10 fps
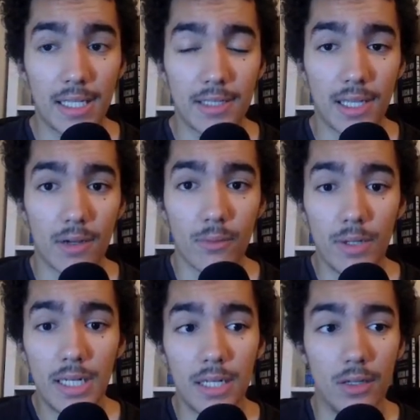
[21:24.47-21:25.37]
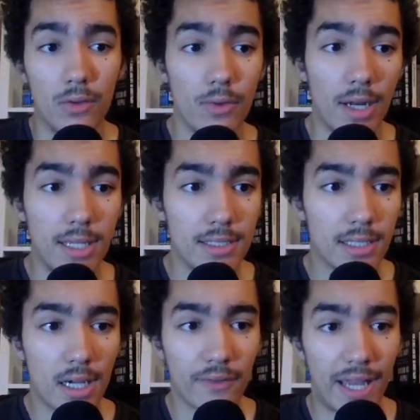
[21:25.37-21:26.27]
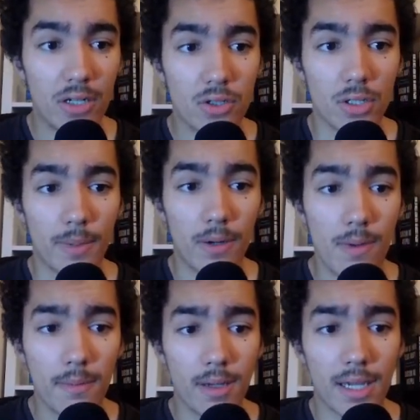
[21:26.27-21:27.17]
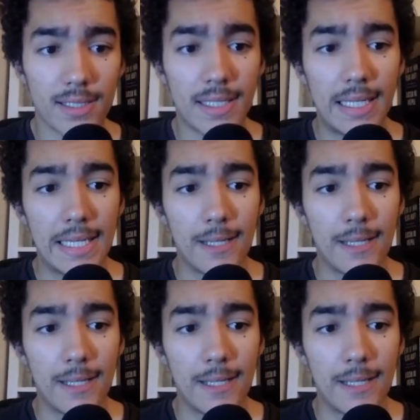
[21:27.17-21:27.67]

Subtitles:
is a really great kind of entry. But remember guys,